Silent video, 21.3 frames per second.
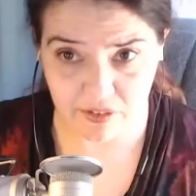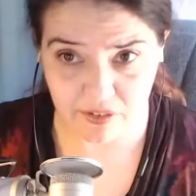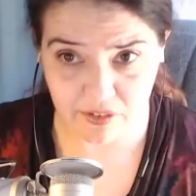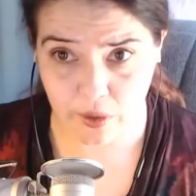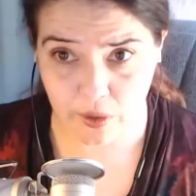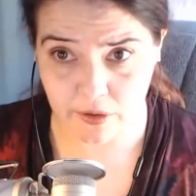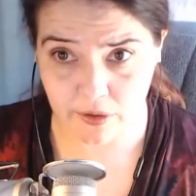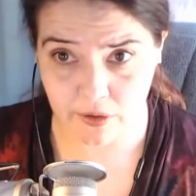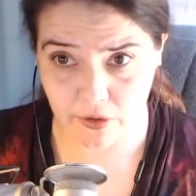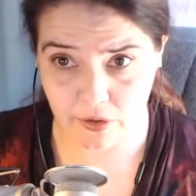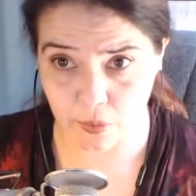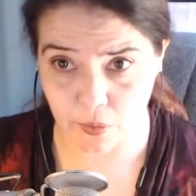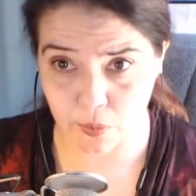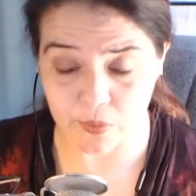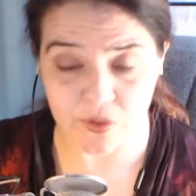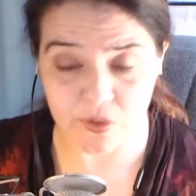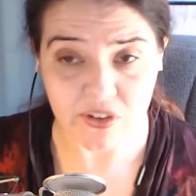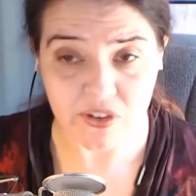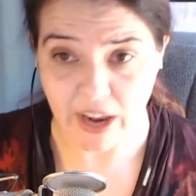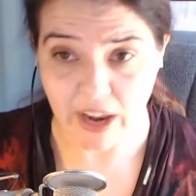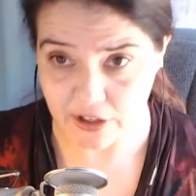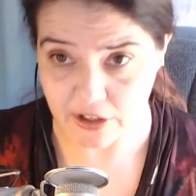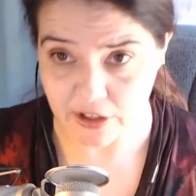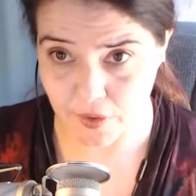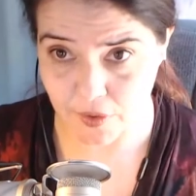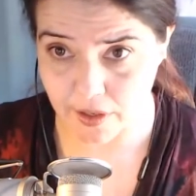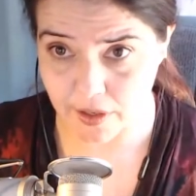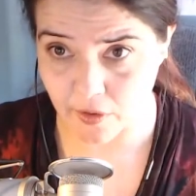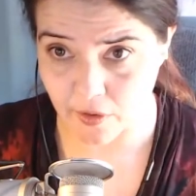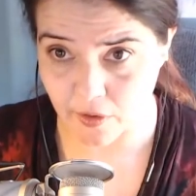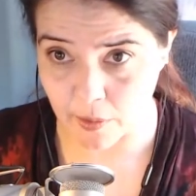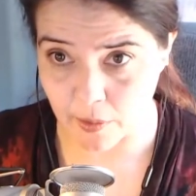where you
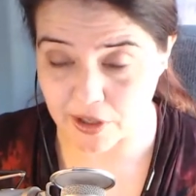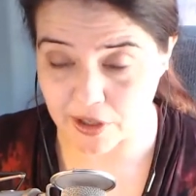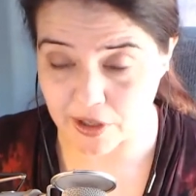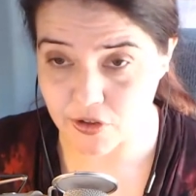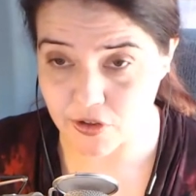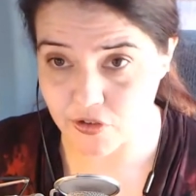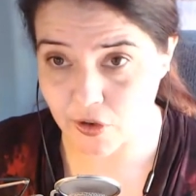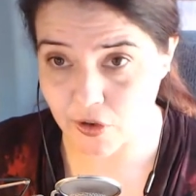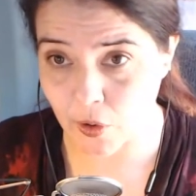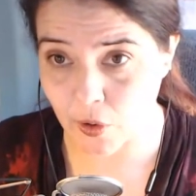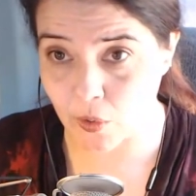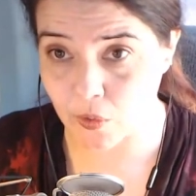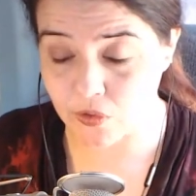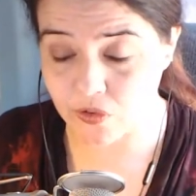saturate your image. So, right.